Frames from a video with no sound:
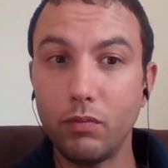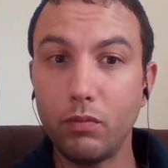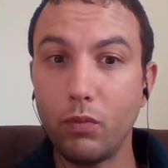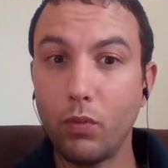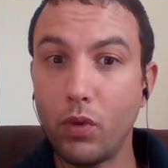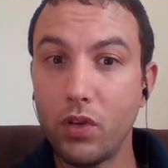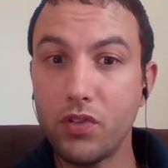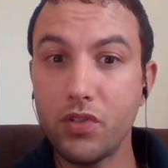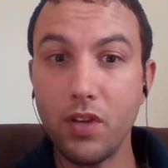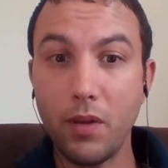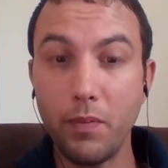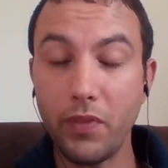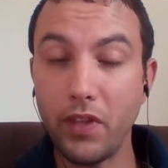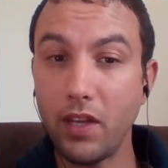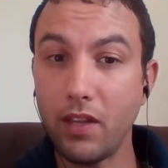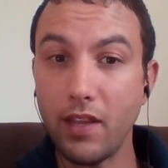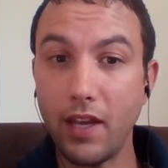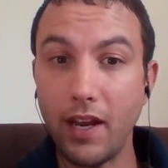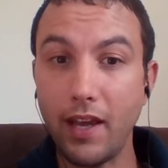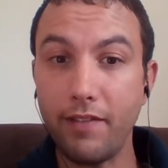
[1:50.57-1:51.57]
was
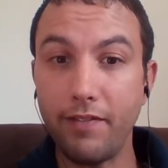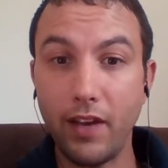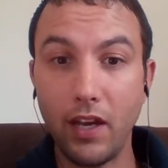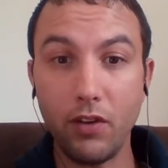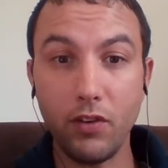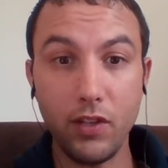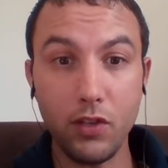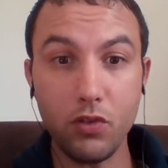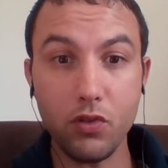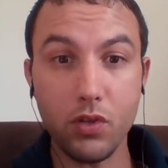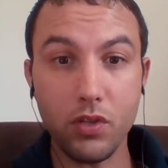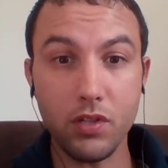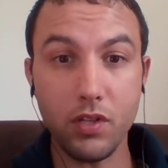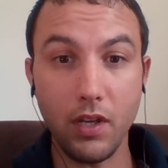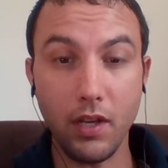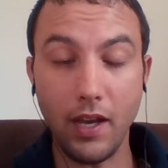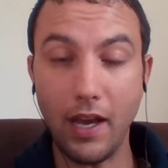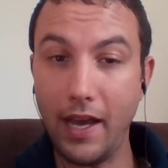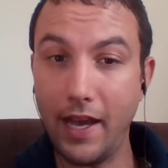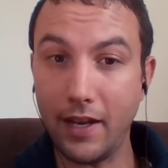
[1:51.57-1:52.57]
something that I found
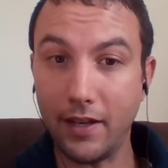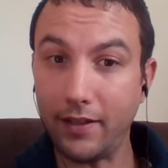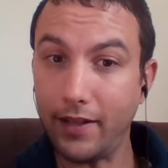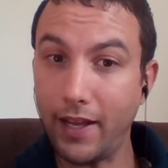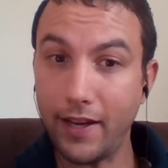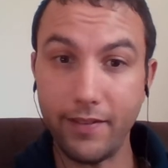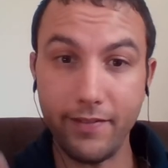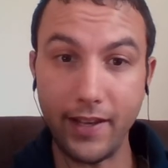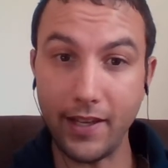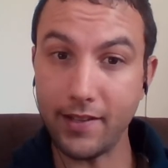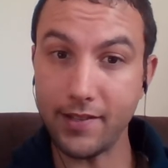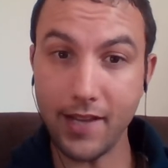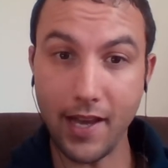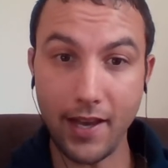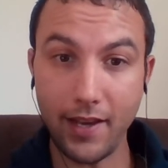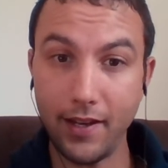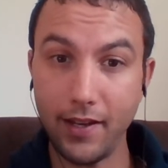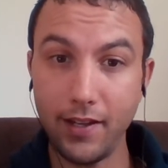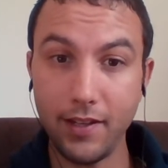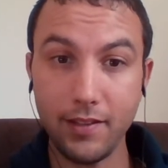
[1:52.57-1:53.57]
interesting. I had a lot of
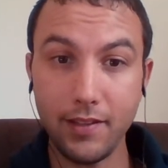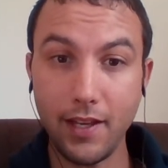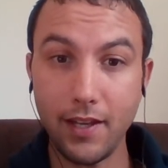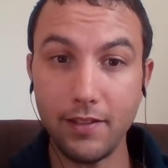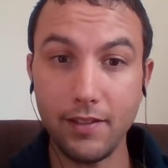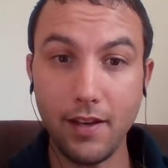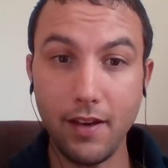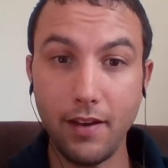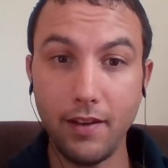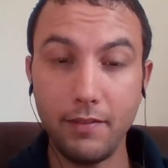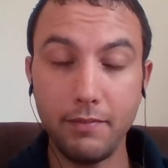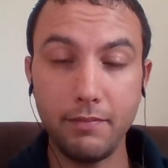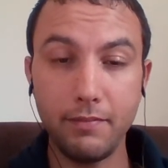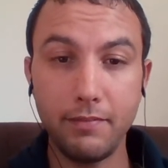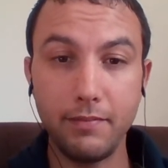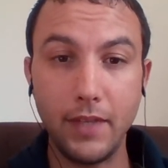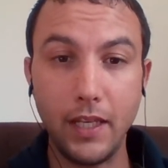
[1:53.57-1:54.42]
anxiety at that time.